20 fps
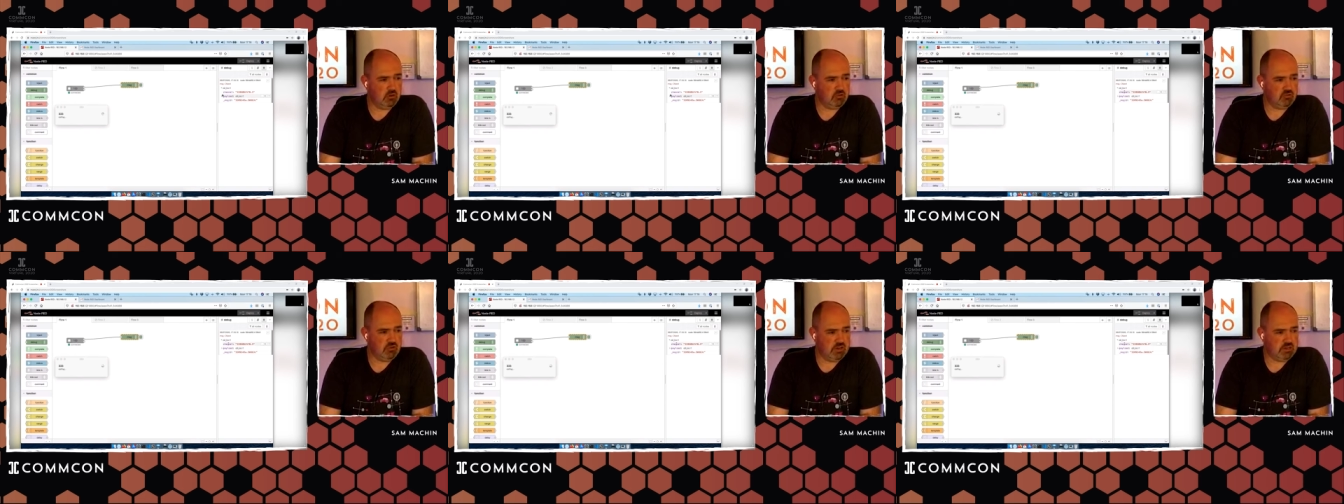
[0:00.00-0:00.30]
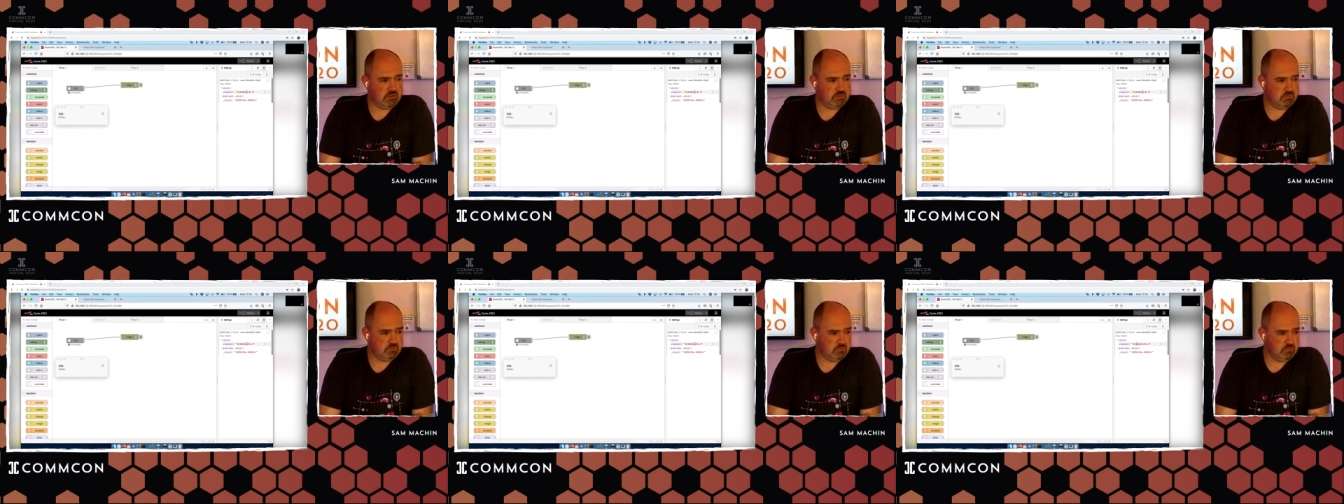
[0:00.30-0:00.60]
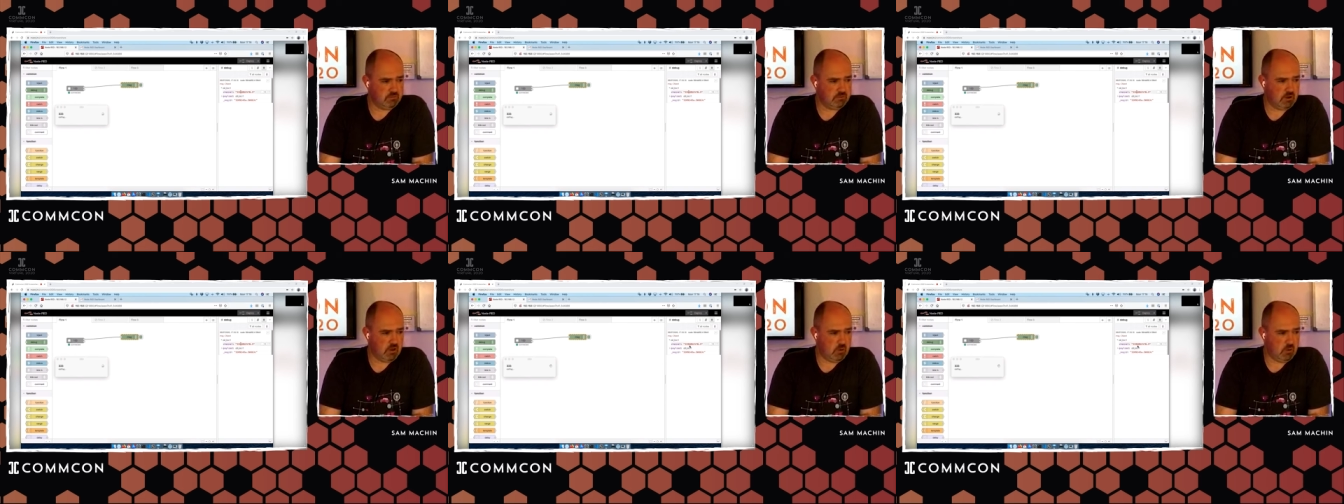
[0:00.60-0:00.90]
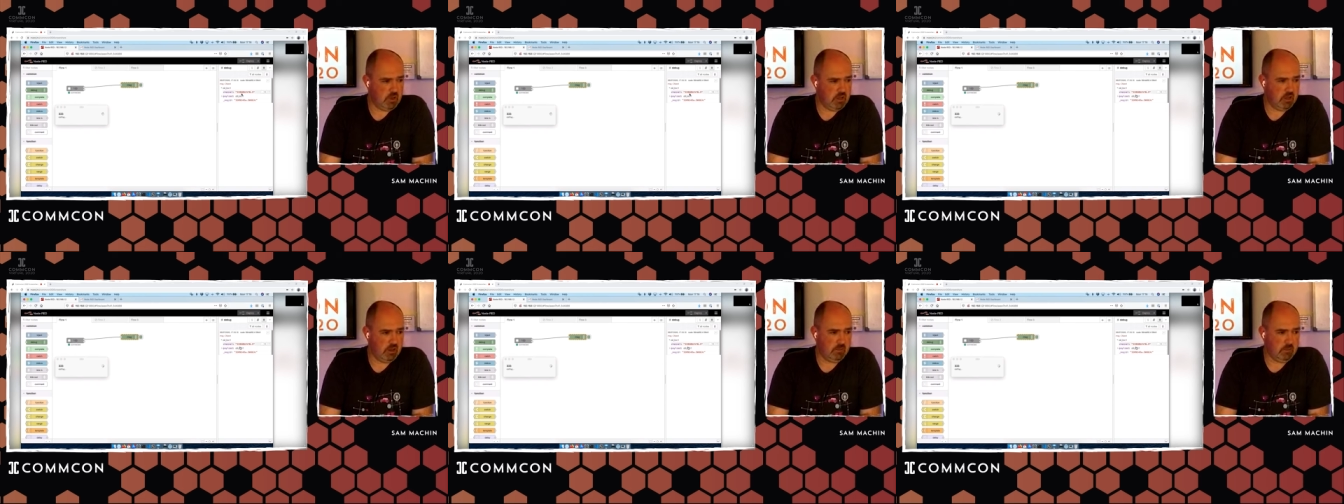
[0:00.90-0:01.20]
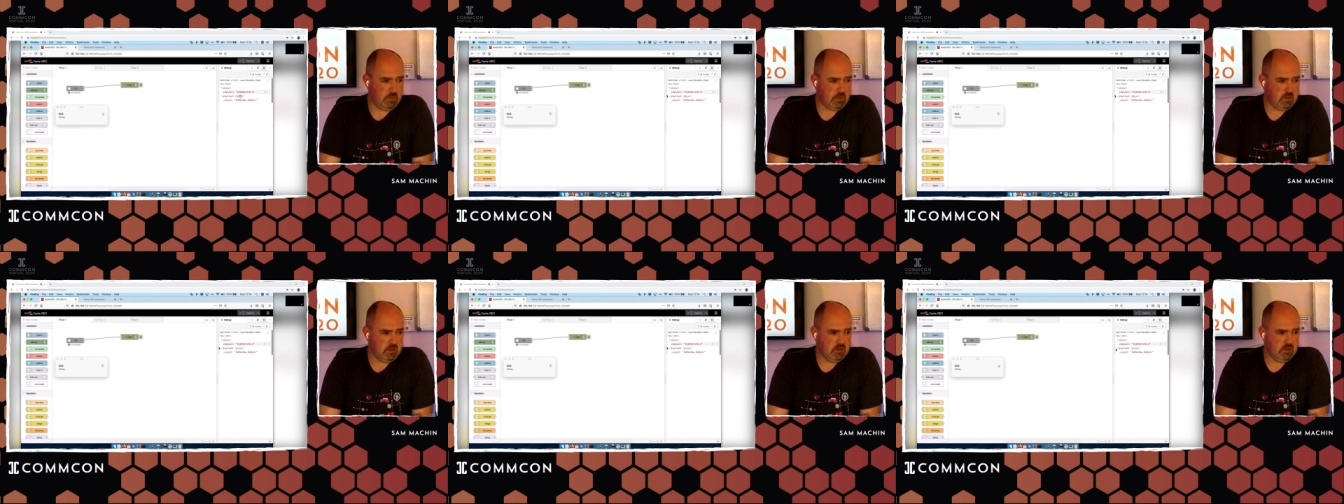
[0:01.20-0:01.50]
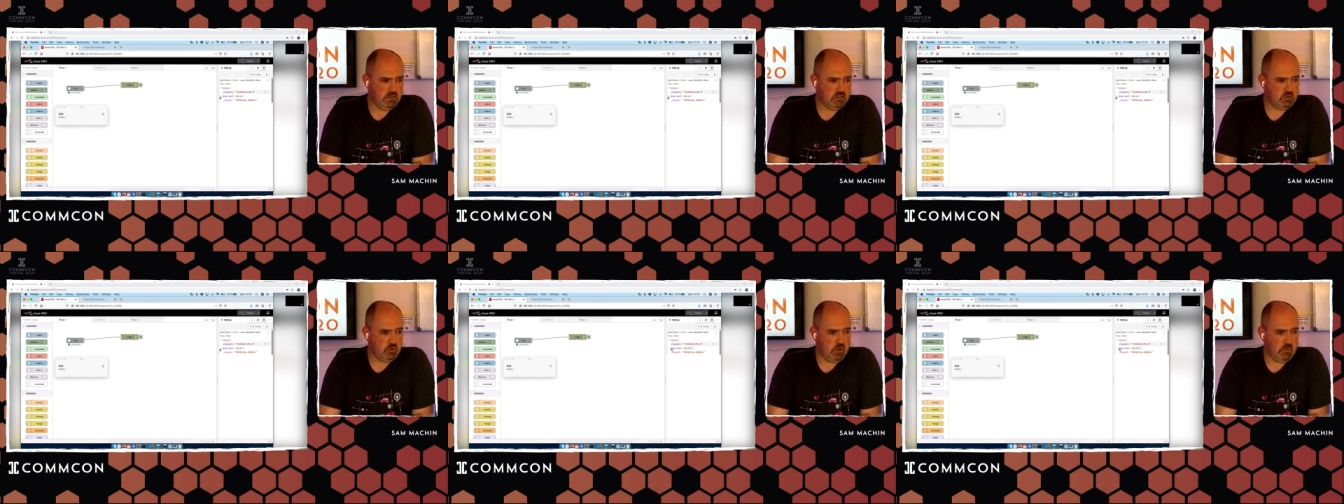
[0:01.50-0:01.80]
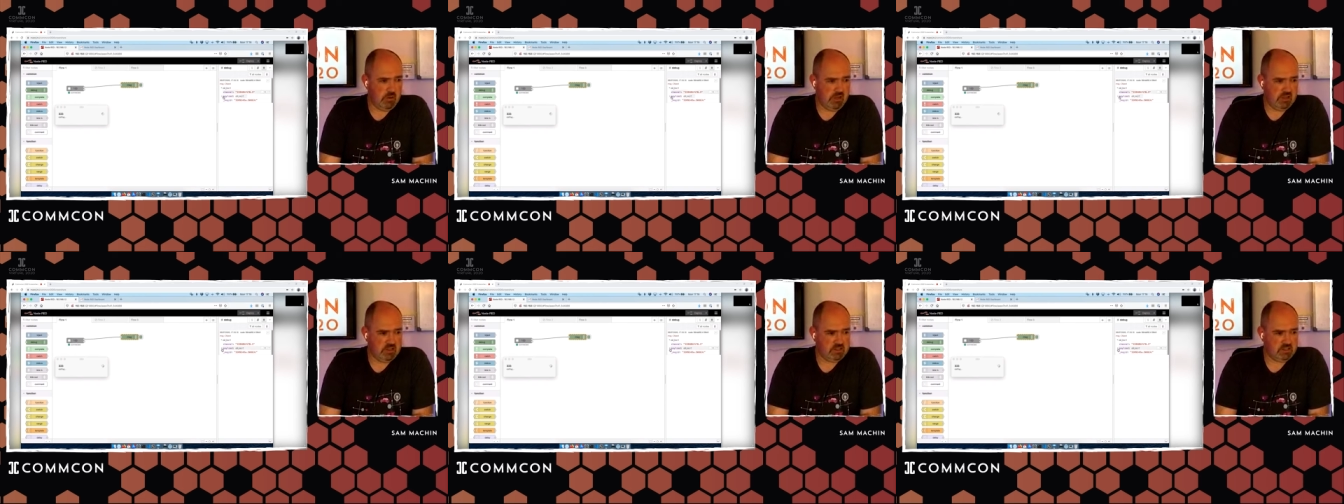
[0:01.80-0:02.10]
Node-RED flow here.
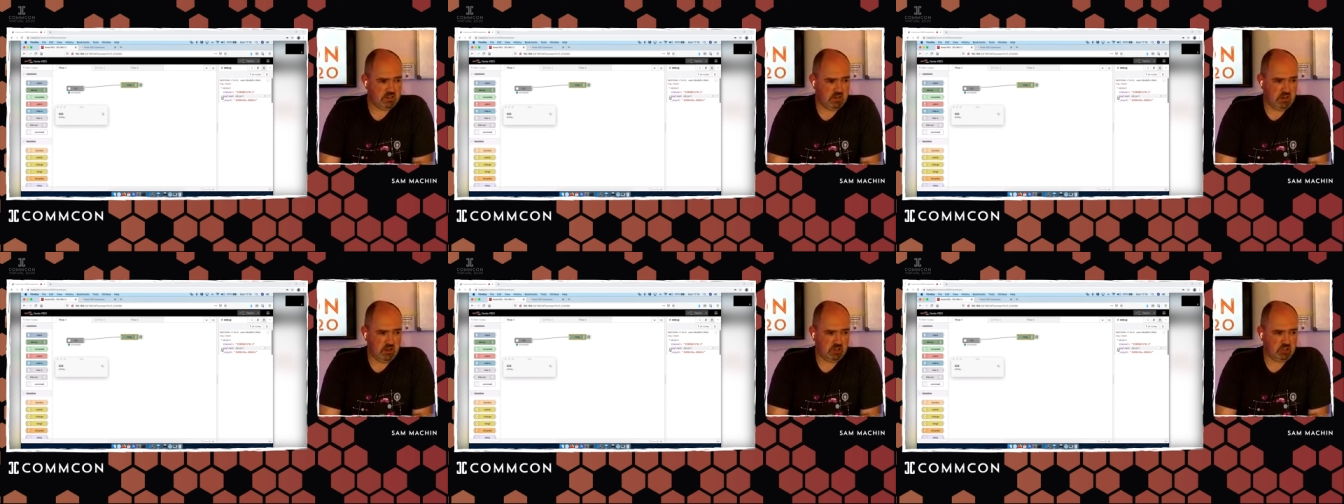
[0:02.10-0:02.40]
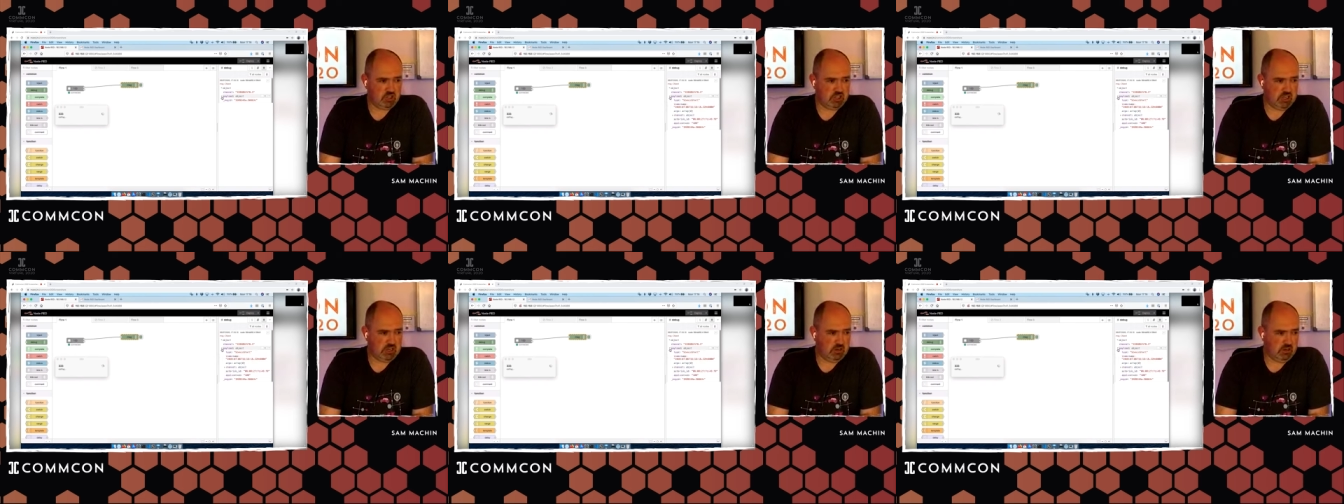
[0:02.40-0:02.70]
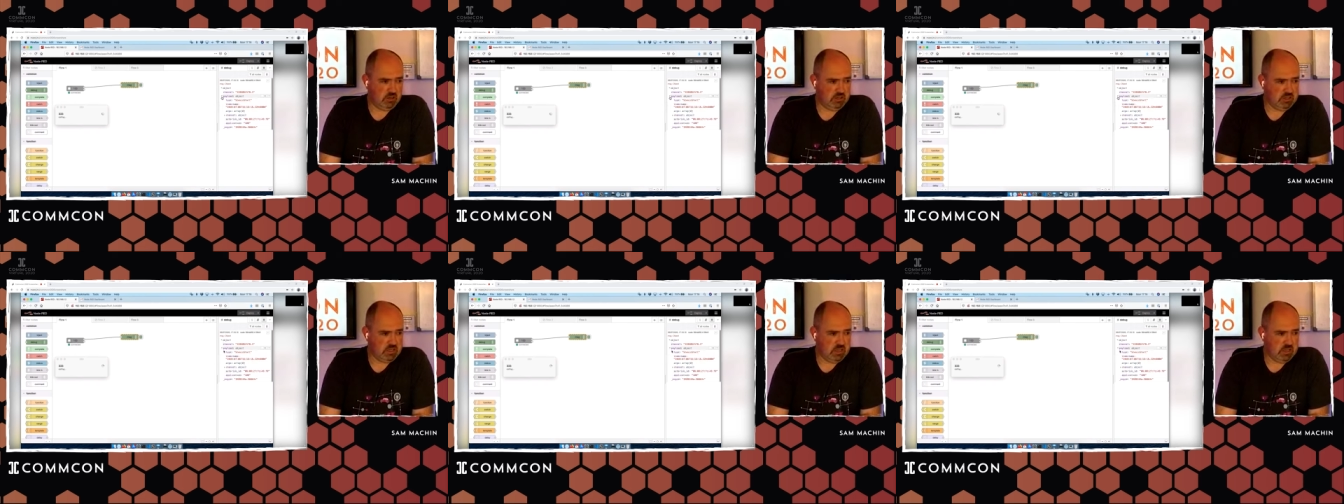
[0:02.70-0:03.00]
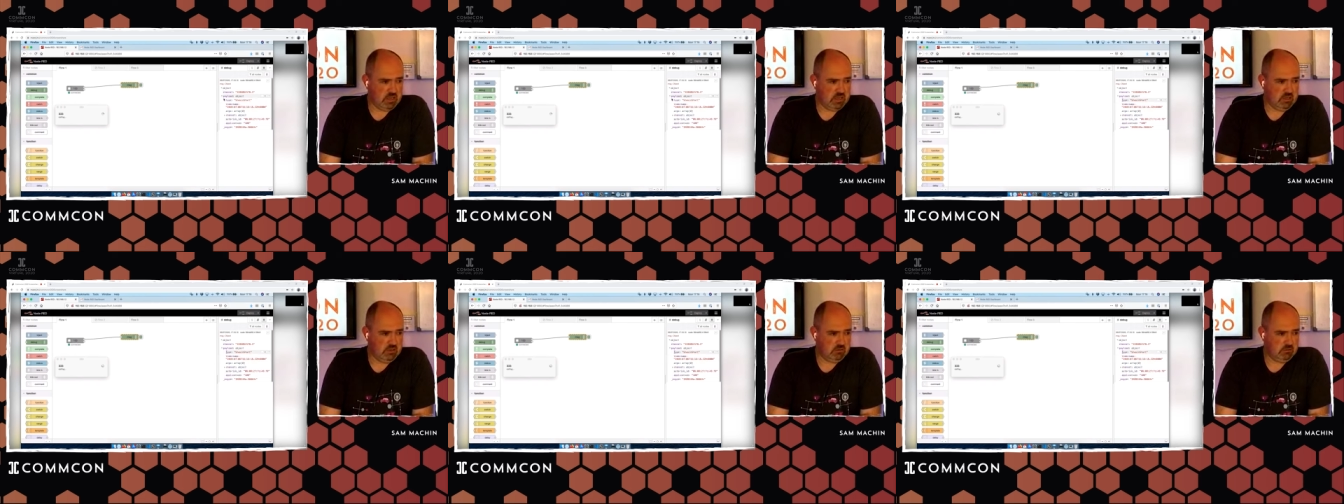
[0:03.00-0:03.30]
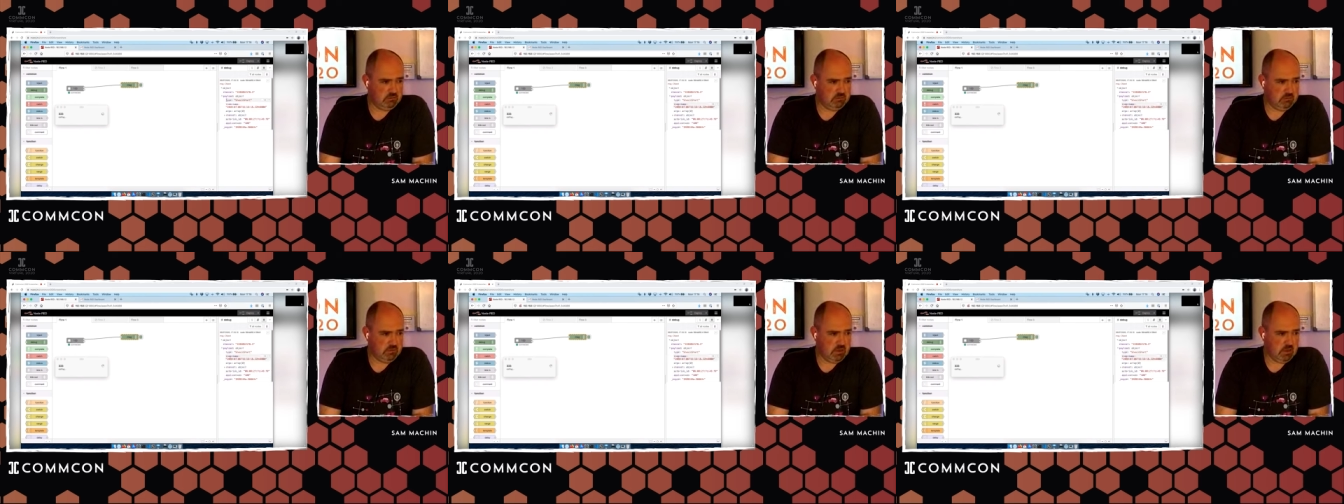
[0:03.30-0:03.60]
So it emits a channel ID